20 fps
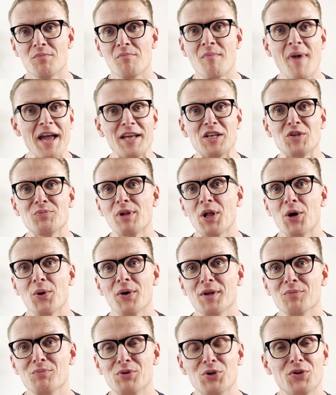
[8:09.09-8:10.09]

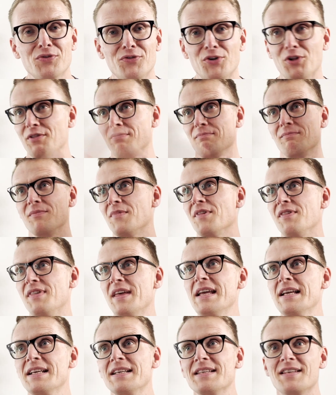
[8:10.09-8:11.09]
mind-blowing, beautiful
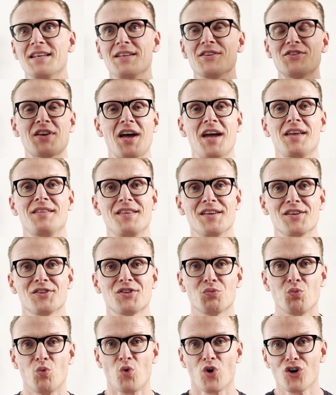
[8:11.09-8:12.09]
things inside
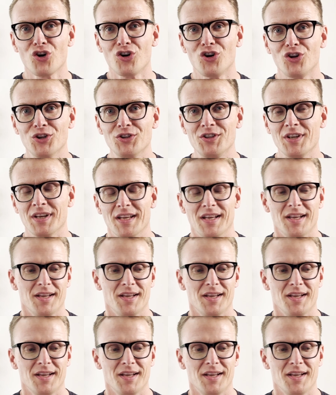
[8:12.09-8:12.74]
this world,